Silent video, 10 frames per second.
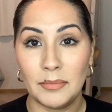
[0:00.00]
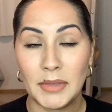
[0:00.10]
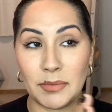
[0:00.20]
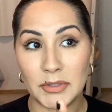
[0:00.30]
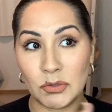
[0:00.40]

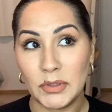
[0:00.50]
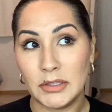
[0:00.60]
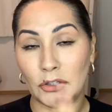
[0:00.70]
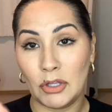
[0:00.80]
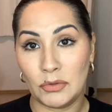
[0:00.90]
in between
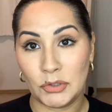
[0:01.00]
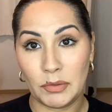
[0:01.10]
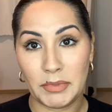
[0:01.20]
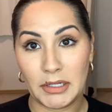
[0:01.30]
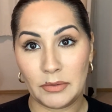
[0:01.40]
the low to a
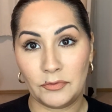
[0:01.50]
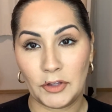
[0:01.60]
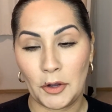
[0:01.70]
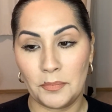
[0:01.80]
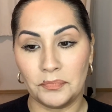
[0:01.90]
medium
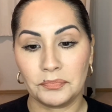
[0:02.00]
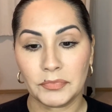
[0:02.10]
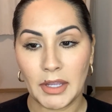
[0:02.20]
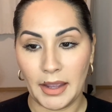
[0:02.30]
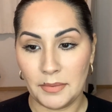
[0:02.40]
flow,
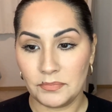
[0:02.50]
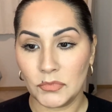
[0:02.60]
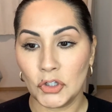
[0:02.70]
okay?